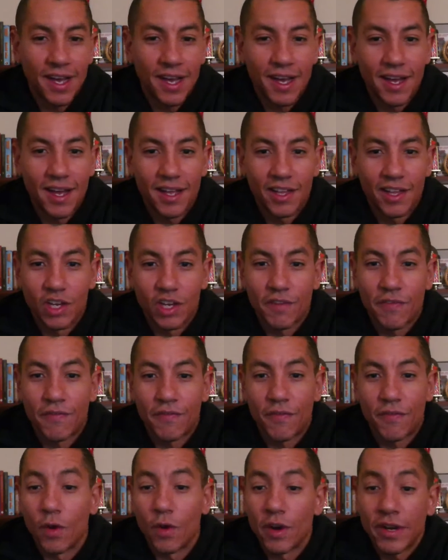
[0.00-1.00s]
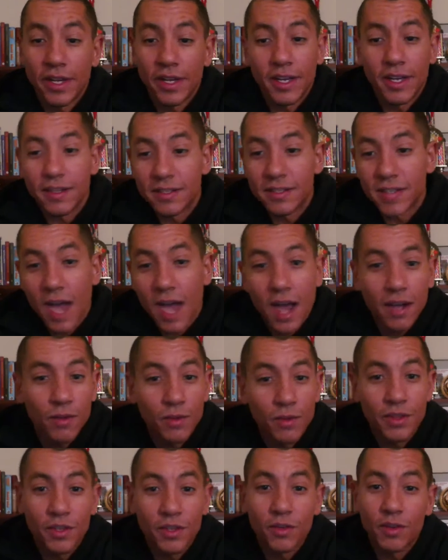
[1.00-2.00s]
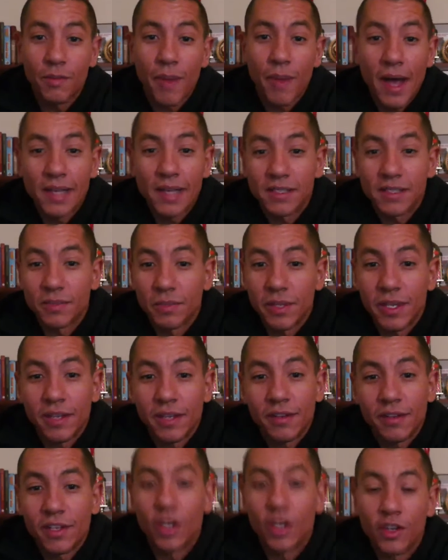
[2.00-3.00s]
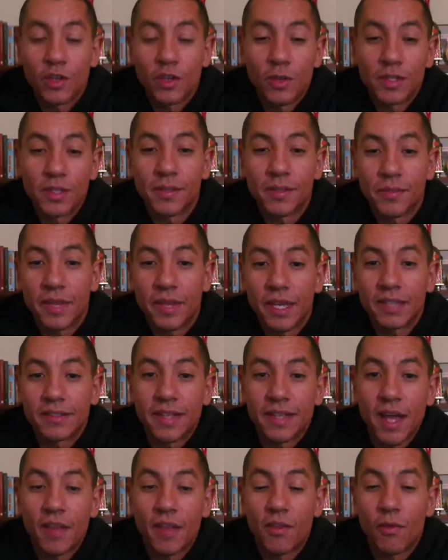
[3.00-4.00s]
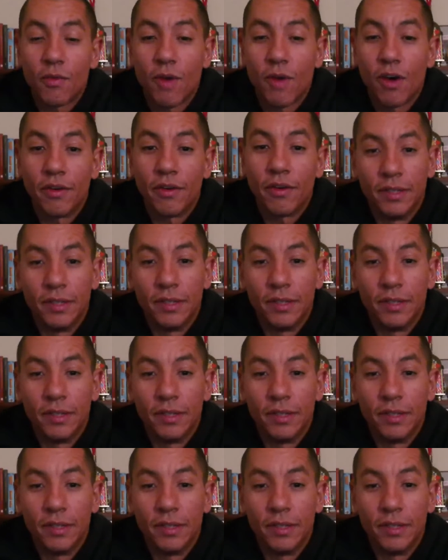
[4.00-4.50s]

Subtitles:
Look forward to talking with you and possibly, doing some things down the road.